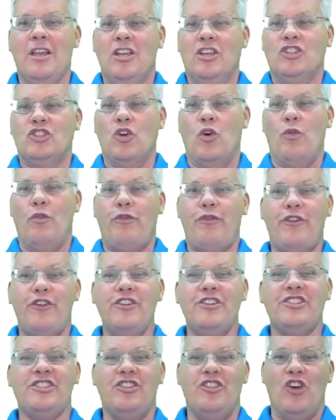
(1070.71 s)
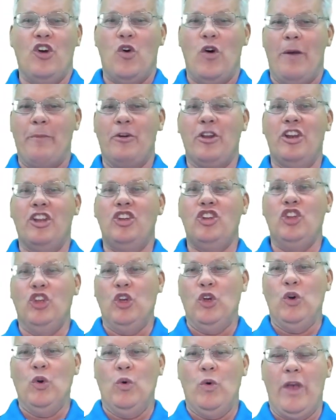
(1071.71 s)
So first, though, I'm going to
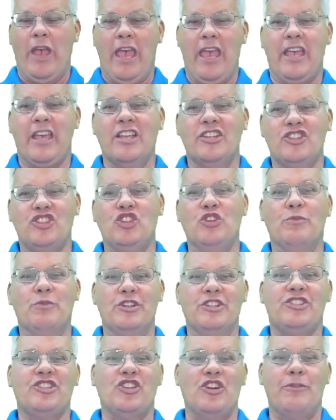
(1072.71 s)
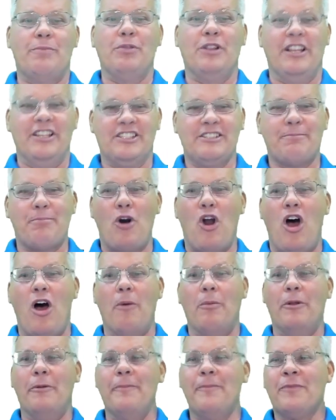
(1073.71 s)
do a consumer surplus
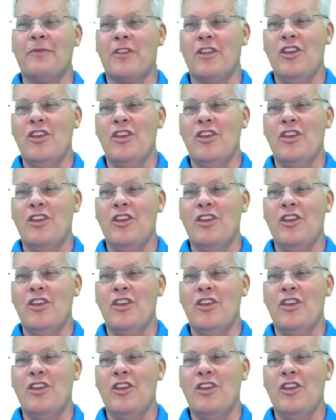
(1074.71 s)
problem.